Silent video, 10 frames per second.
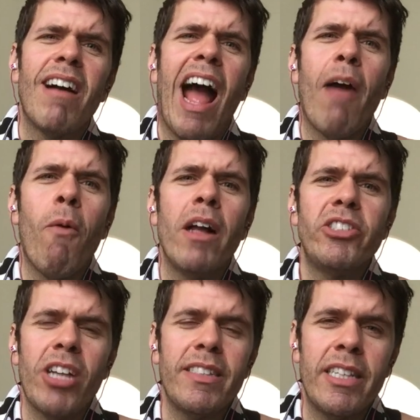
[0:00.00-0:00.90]
I want
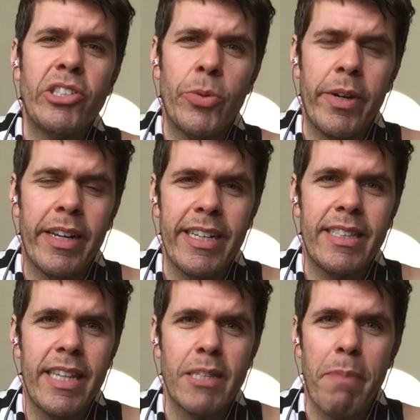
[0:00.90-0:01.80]
Justin to release
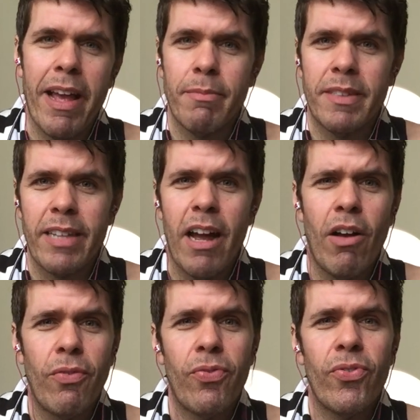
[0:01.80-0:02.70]
this by
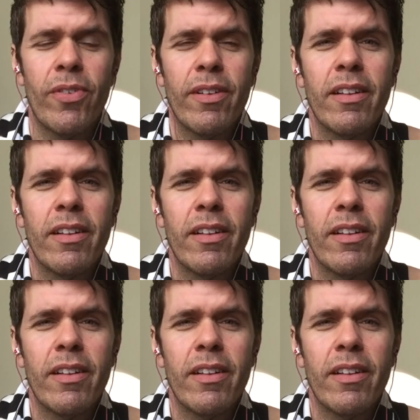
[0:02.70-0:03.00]
himself.